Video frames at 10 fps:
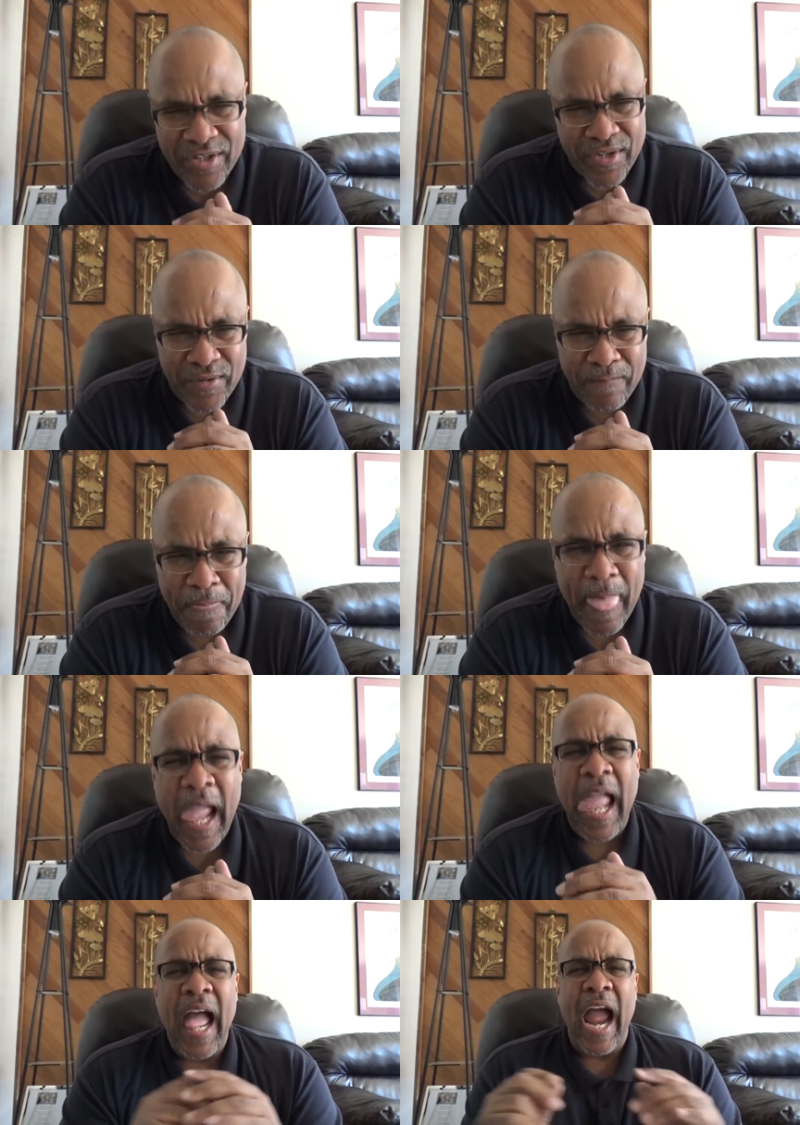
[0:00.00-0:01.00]
you,
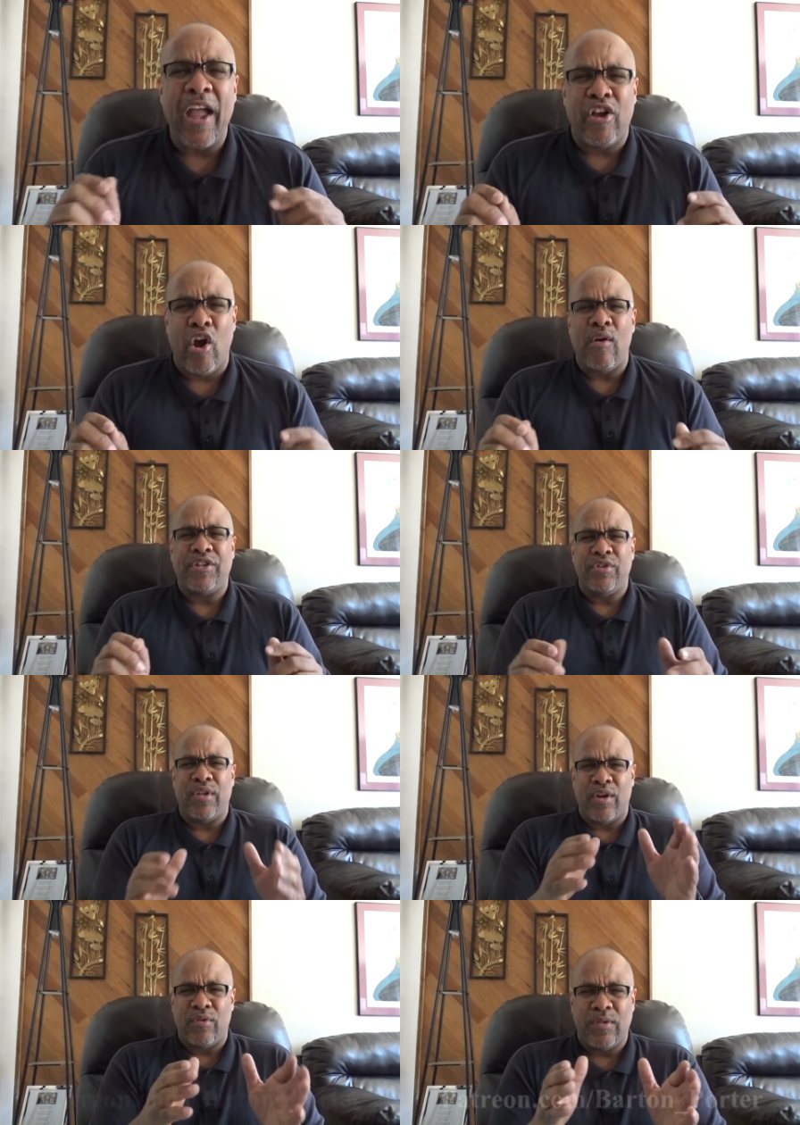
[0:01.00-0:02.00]
I encourage you to
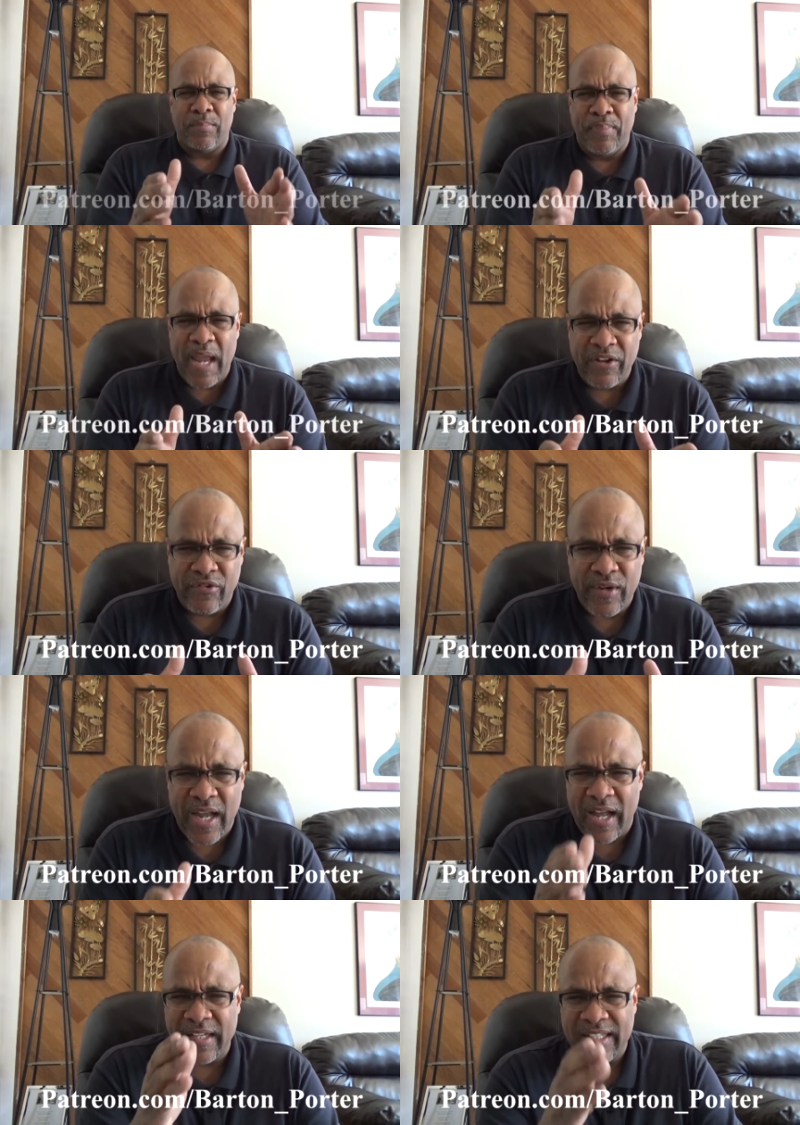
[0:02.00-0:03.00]
go to
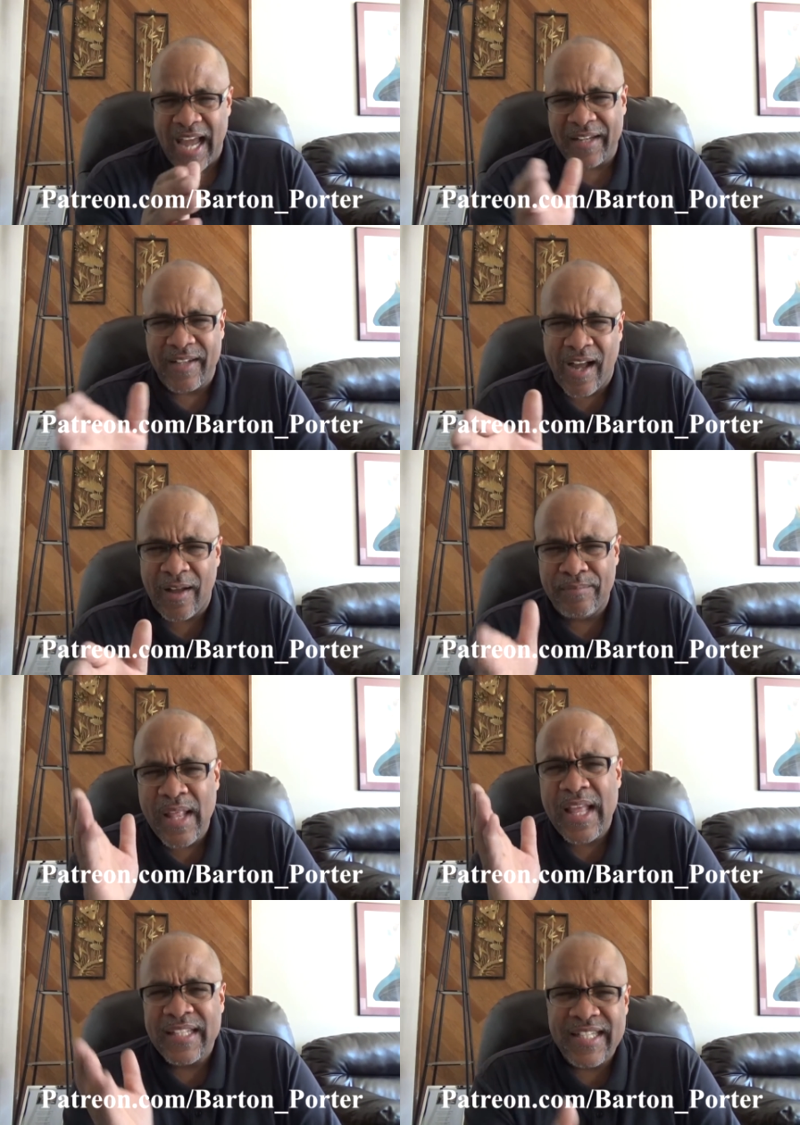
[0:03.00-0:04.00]
patreon.com
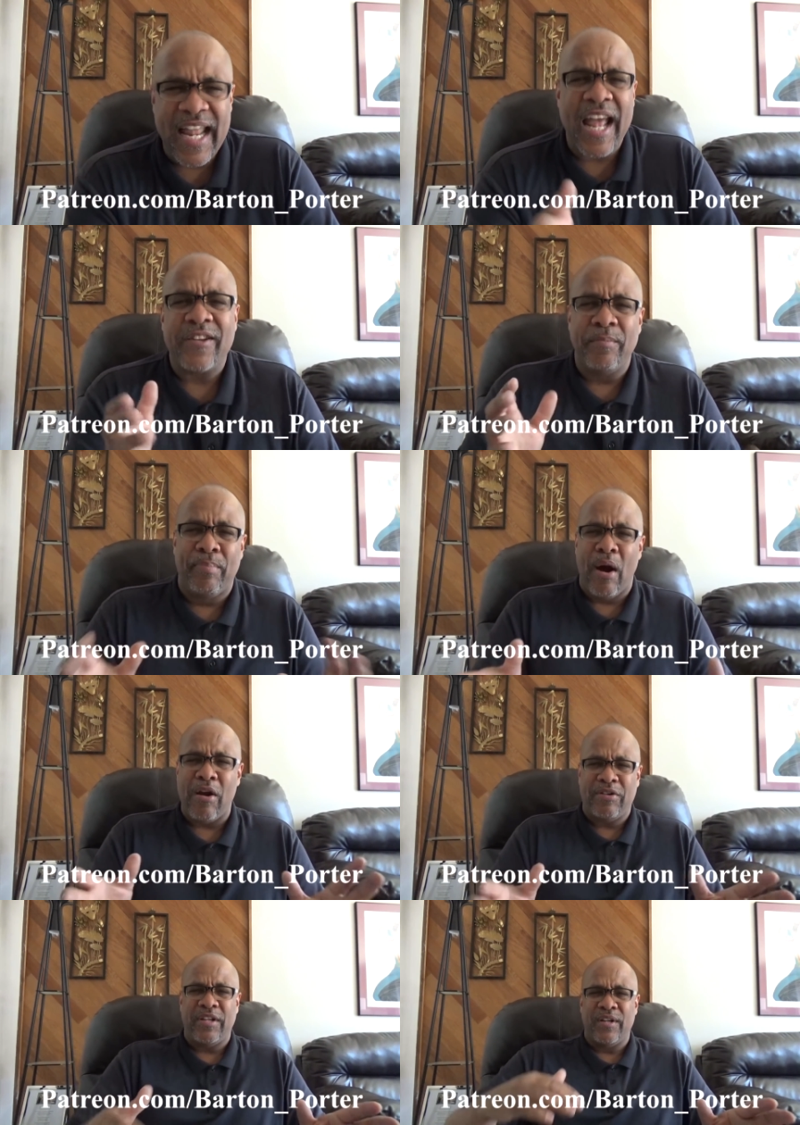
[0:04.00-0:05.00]
slash
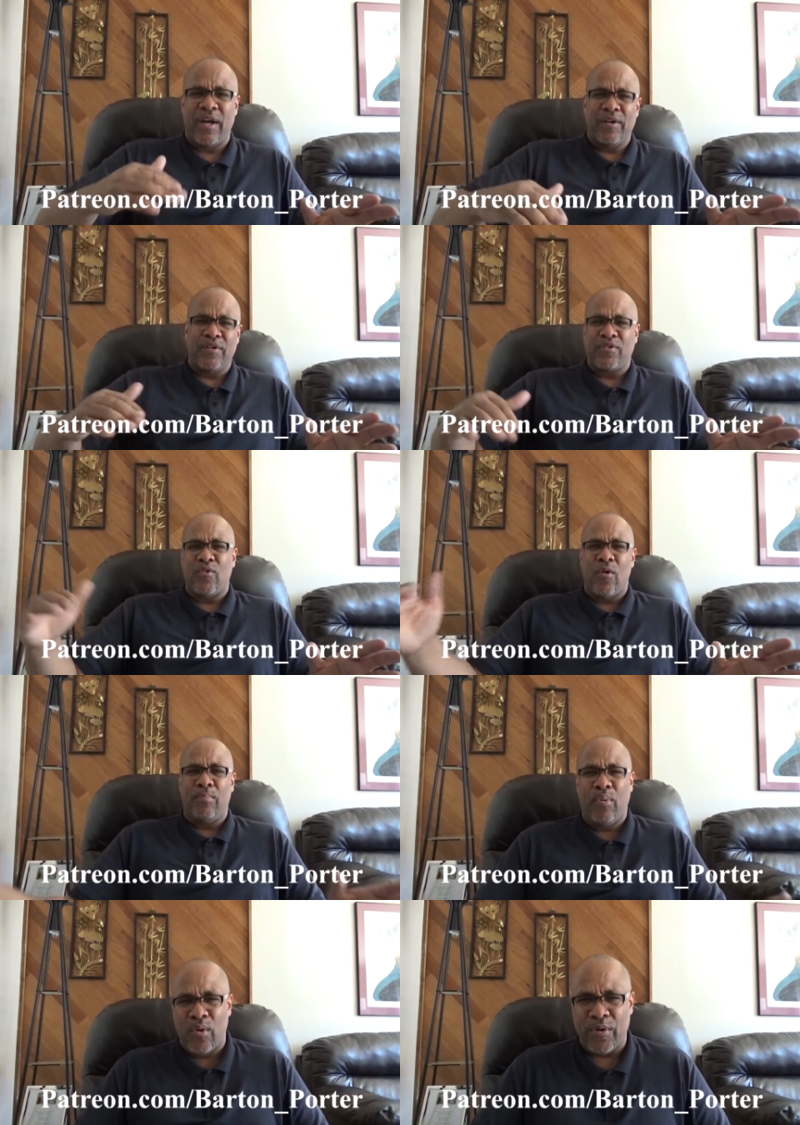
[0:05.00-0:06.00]
Barton underscore
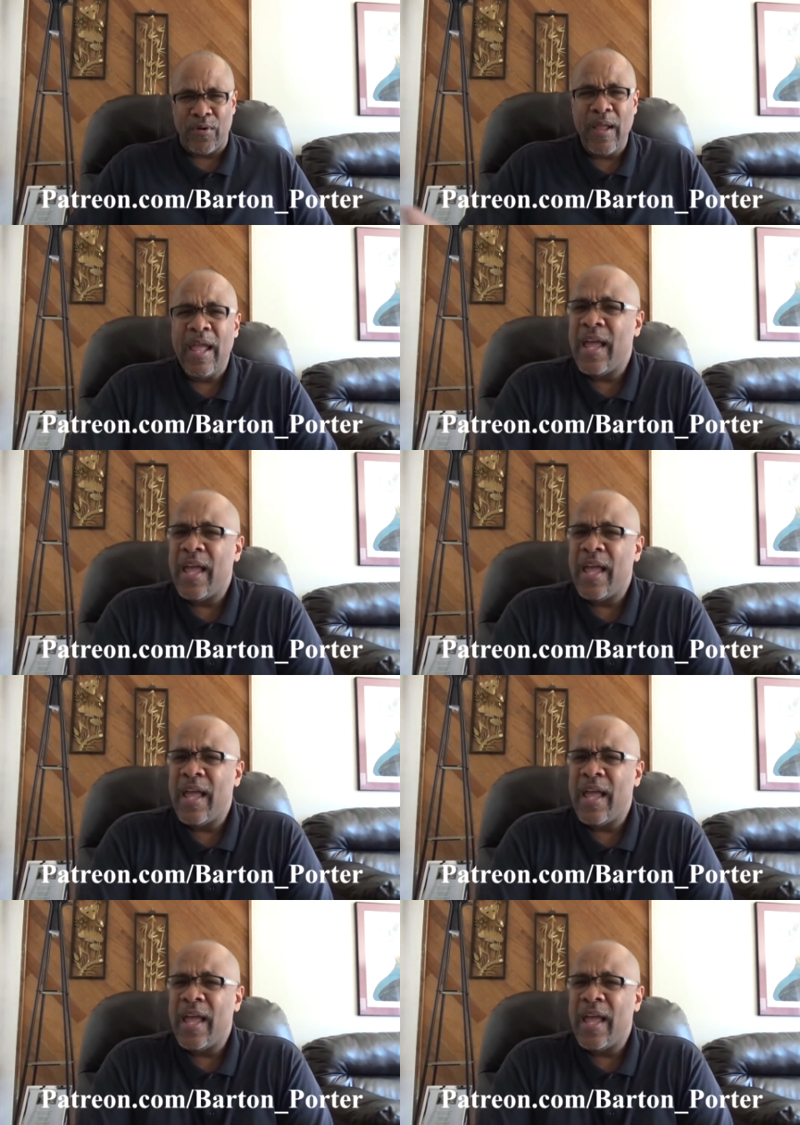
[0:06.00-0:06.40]
Porter